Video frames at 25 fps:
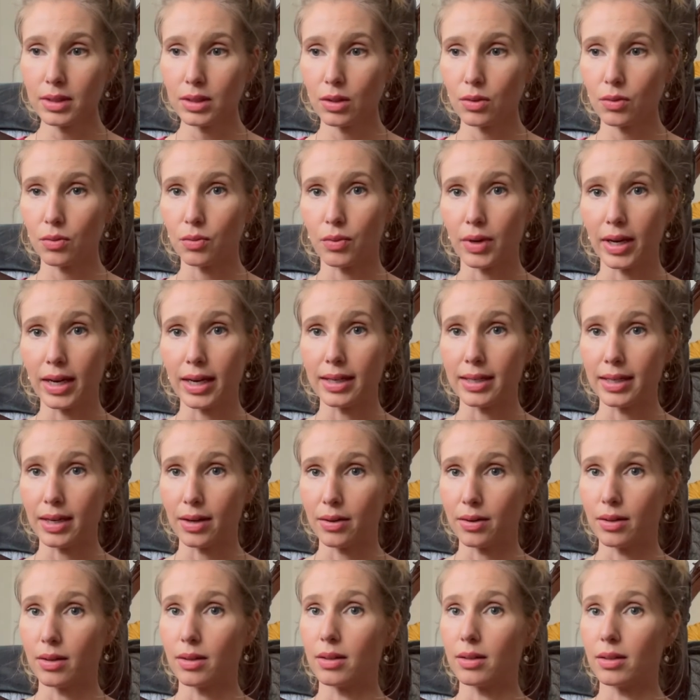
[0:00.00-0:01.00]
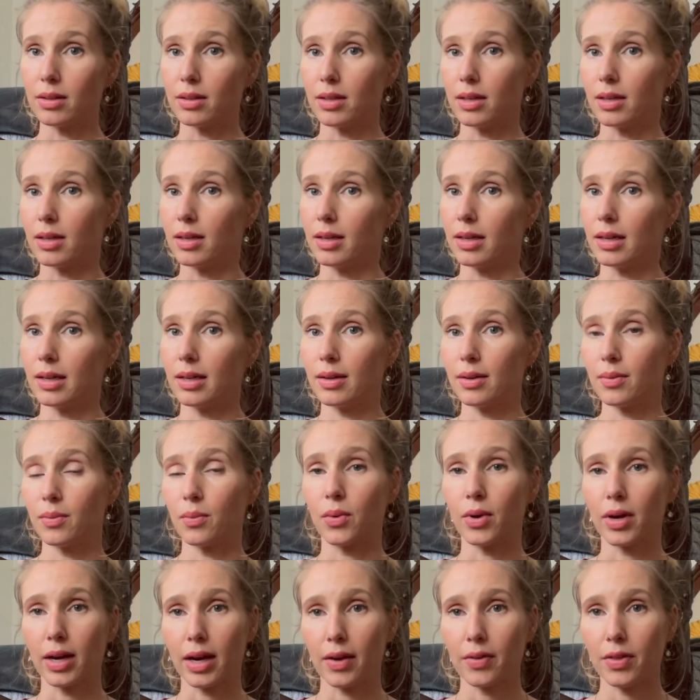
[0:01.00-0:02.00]
Write down the
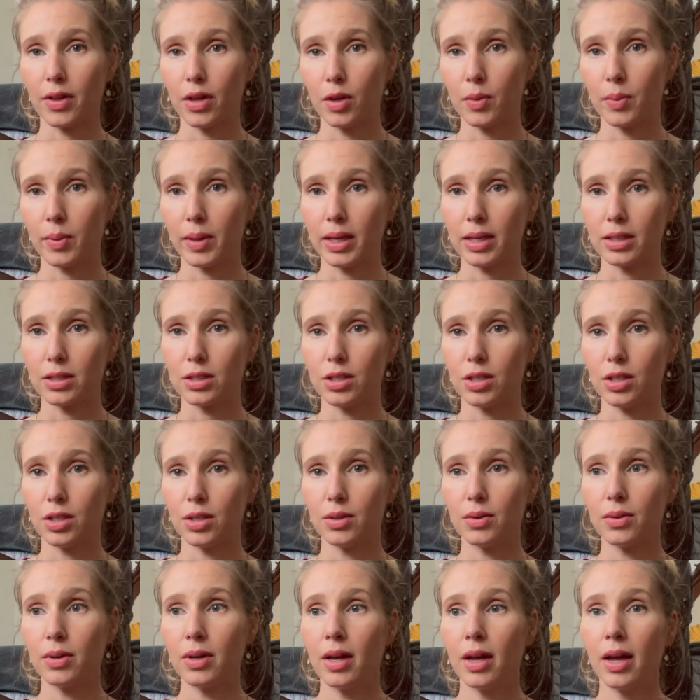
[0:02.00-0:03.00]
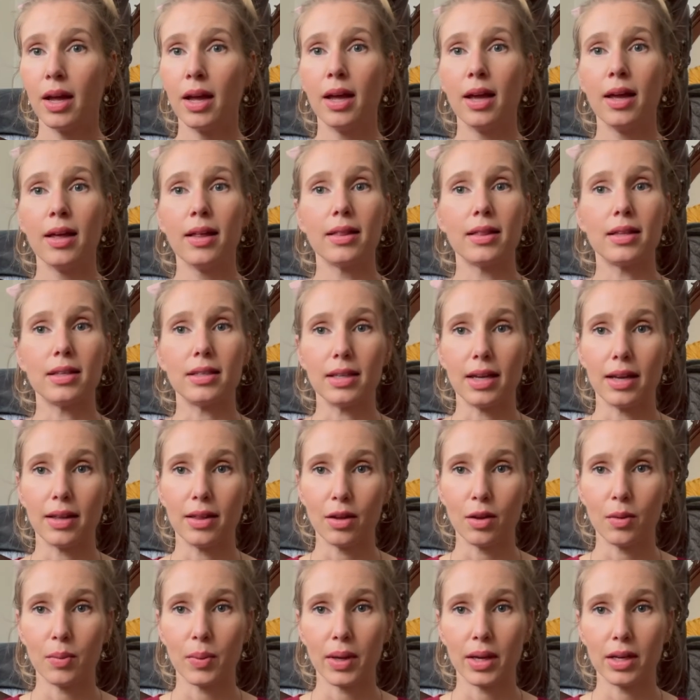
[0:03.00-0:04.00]
workout that you plan to do, the day that
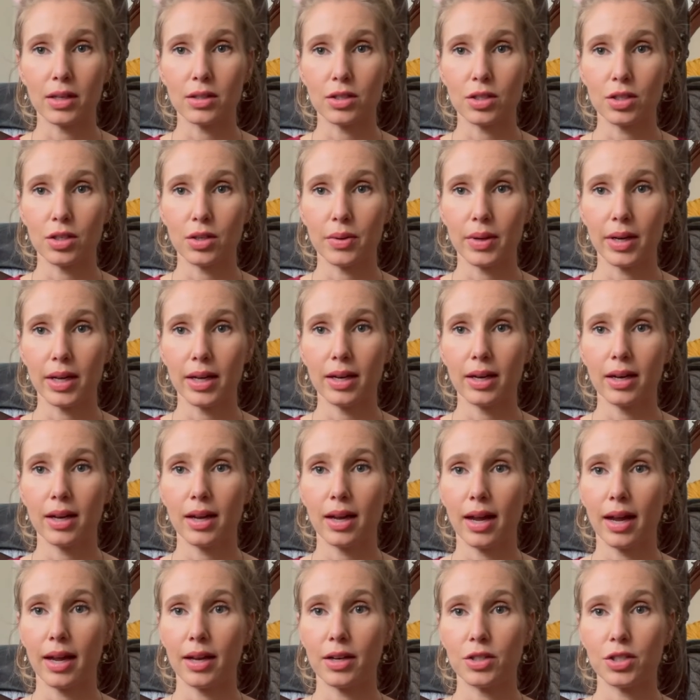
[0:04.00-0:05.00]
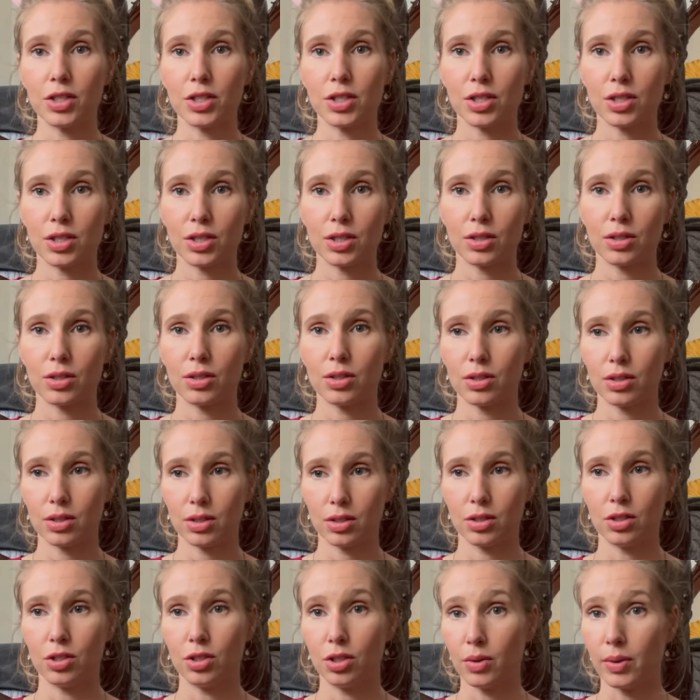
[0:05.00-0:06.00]
you plan to do it, and just
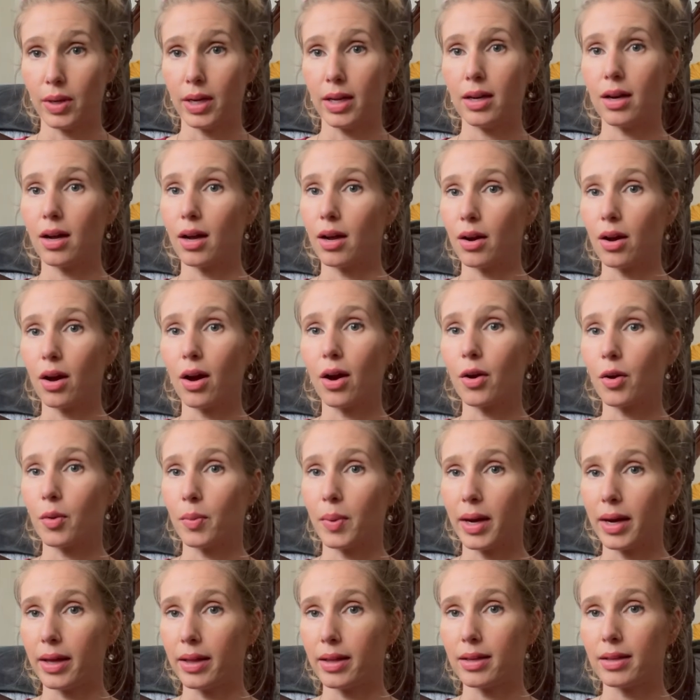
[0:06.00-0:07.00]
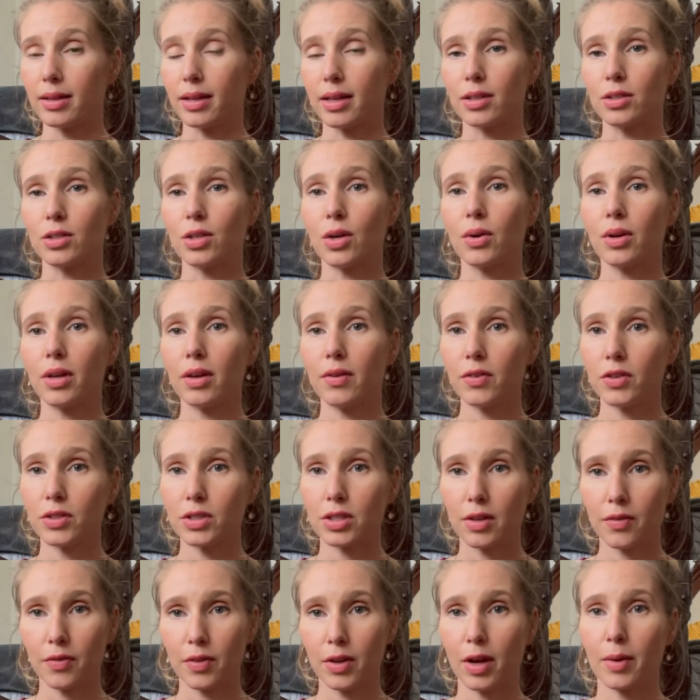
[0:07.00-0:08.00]
do it on autopilot. Like don't give
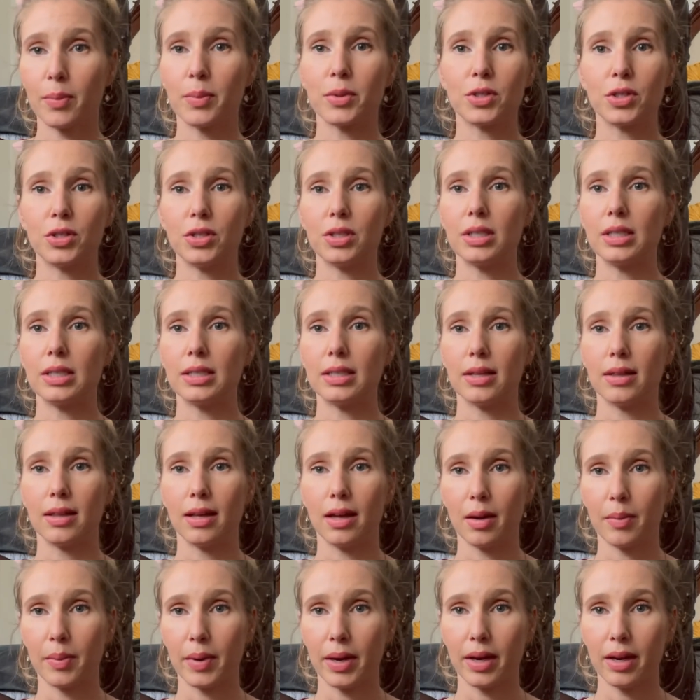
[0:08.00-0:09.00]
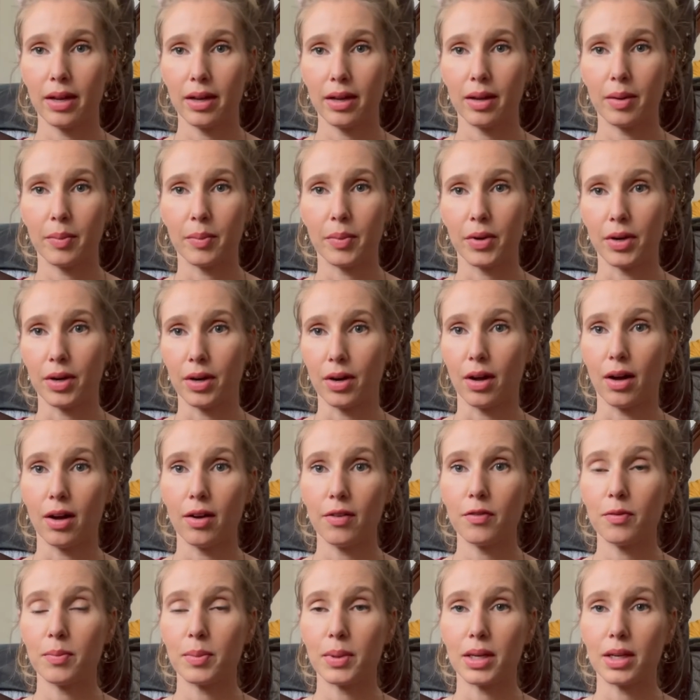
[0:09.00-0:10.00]
yourself the opportunity to think about it and put it
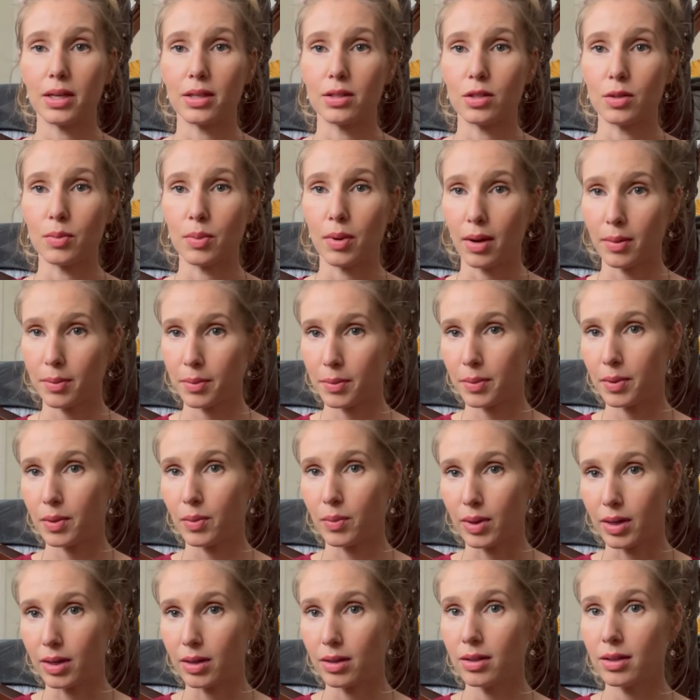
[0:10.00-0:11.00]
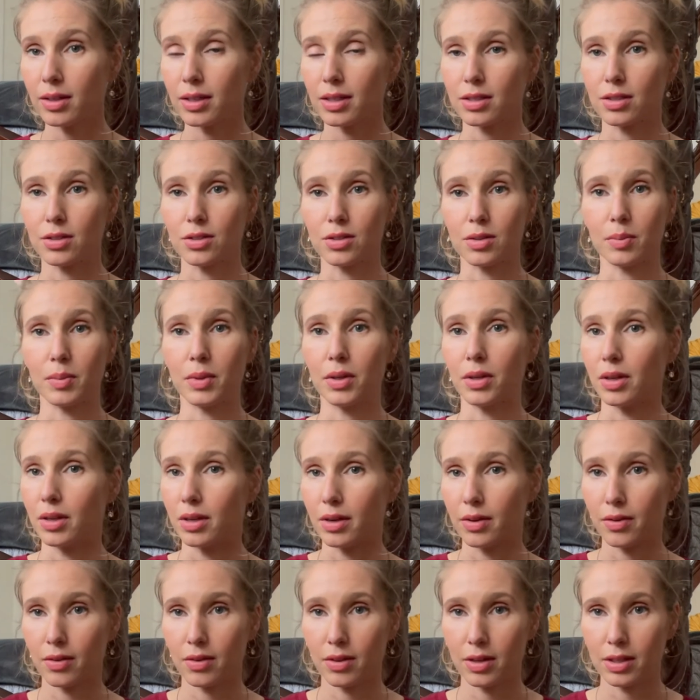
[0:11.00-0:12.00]
off, because you probably will, because there's a million
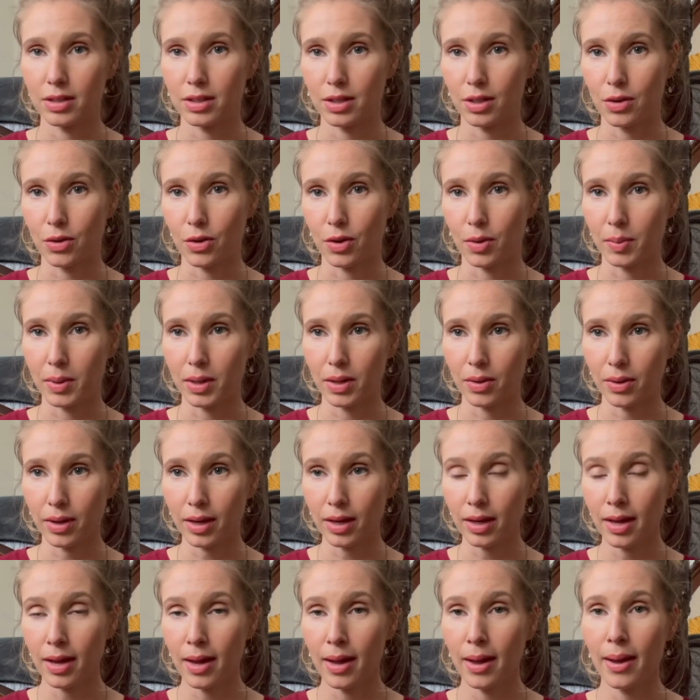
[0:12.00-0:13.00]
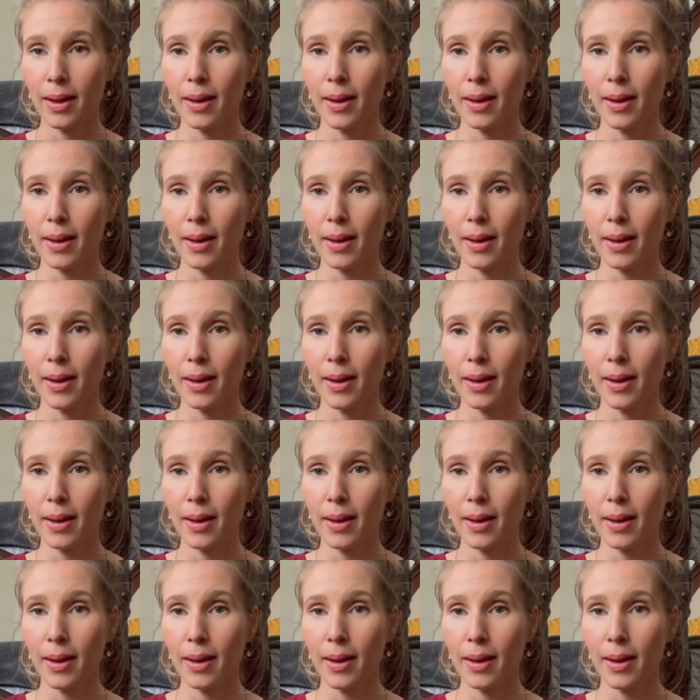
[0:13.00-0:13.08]
other things that you could be doing.